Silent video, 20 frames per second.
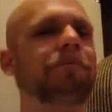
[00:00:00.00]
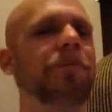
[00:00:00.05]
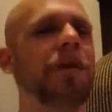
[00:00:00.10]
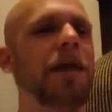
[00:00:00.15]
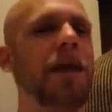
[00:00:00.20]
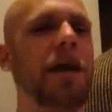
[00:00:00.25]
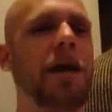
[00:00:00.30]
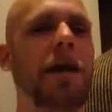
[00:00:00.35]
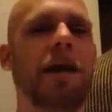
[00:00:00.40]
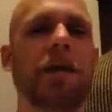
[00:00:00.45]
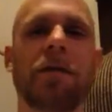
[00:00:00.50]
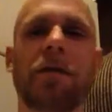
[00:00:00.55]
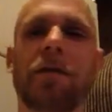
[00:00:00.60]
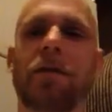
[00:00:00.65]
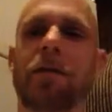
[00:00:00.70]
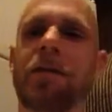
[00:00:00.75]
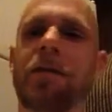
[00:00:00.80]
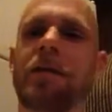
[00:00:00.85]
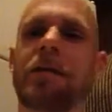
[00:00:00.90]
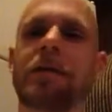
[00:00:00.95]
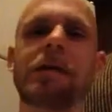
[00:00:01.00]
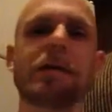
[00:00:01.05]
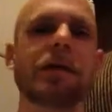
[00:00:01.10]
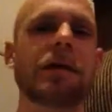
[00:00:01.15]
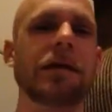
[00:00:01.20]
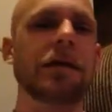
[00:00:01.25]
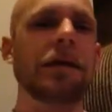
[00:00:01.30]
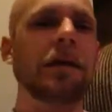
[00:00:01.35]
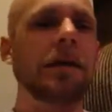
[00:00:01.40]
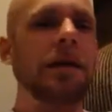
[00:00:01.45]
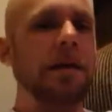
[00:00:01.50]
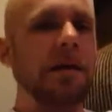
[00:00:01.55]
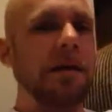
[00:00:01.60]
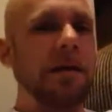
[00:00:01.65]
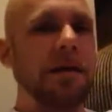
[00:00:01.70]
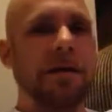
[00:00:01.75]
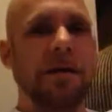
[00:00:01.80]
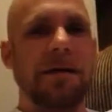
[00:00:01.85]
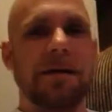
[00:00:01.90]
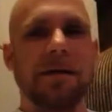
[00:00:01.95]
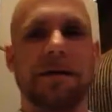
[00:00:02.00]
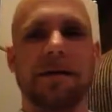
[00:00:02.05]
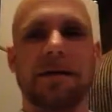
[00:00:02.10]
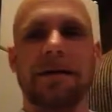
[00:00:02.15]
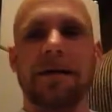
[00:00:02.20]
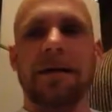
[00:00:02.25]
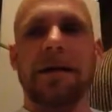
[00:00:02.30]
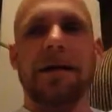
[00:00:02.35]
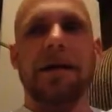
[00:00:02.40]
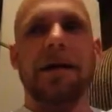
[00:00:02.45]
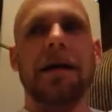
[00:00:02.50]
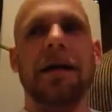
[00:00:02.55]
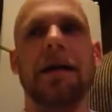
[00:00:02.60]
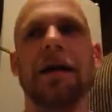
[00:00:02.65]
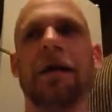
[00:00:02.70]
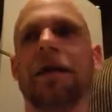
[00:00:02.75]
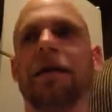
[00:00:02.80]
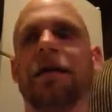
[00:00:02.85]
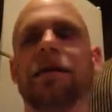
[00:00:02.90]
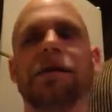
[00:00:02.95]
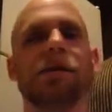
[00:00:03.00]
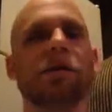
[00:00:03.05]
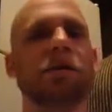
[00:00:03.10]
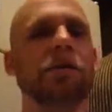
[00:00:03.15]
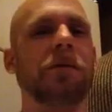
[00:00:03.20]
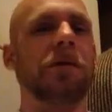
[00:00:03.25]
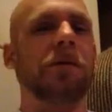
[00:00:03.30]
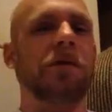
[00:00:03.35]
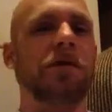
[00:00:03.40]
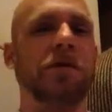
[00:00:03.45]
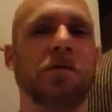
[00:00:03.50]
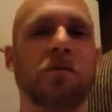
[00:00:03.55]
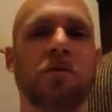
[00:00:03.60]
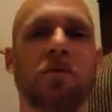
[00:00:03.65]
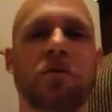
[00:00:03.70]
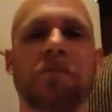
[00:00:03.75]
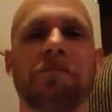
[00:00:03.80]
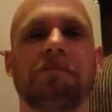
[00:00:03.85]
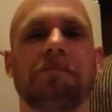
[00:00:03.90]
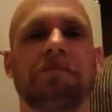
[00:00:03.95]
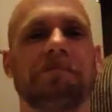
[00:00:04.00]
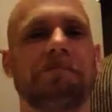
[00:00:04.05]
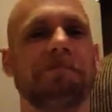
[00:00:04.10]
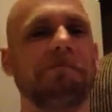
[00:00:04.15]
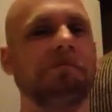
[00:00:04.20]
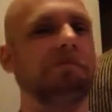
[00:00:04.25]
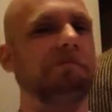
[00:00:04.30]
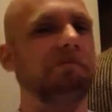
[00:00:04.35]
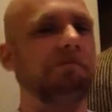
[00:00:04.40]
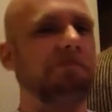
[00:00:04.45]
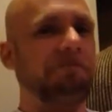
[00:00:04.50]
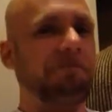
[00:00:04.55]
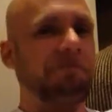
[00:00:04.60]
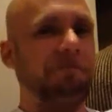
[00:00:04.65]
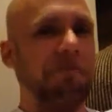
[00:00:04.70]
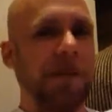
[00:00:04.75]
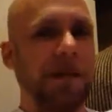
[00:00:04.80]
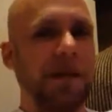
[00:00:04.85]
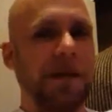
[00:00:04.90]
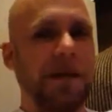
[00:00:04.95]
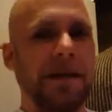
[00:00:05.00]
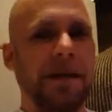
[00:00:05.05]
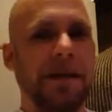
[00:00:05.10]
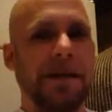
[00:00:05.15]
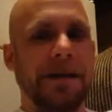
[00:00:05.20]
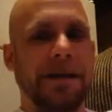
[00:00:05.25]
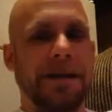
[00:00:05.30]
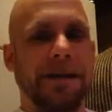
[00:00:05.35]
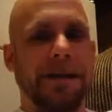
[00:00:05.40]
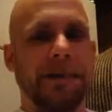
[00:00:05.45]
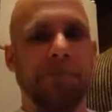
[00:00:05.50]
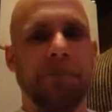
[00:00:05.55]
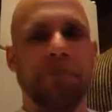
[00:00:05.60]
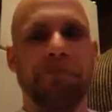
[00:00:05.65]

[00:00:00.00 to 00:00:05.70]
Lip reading: can't do it. Can't do it anymore. Know